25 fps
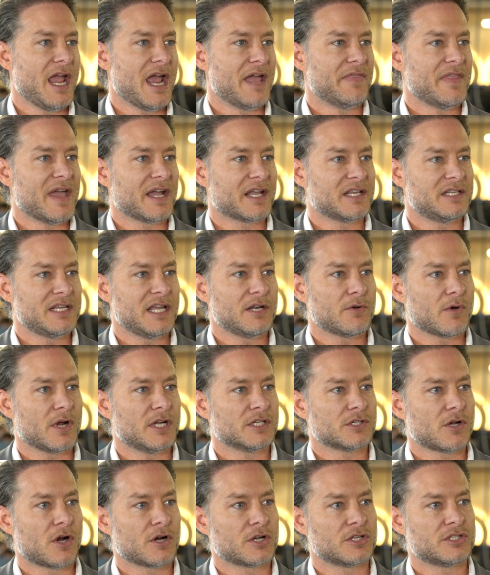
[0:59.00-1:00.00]
And that
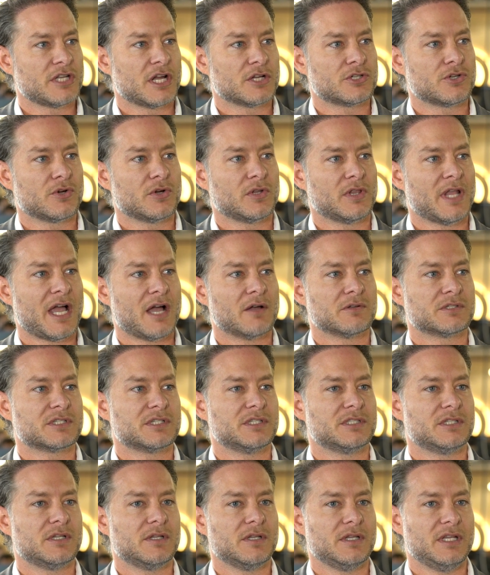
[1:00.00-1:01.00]
containerized architecture
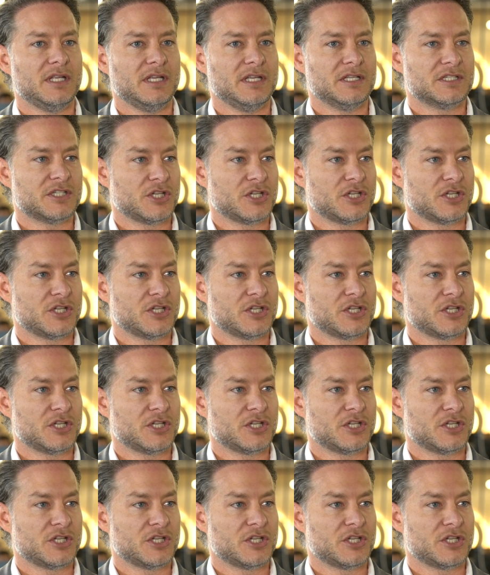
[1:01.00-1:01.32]
allows the